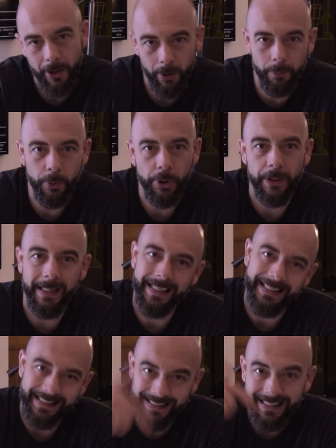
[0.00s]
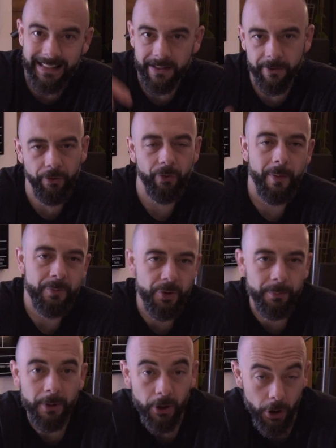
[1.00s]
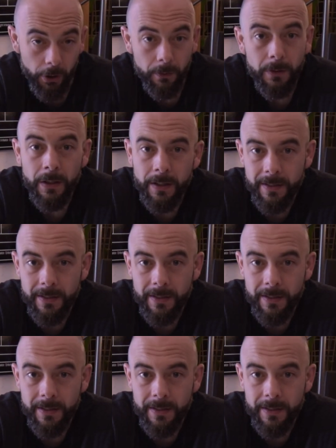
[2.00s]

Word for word: I'll put a link in the description below.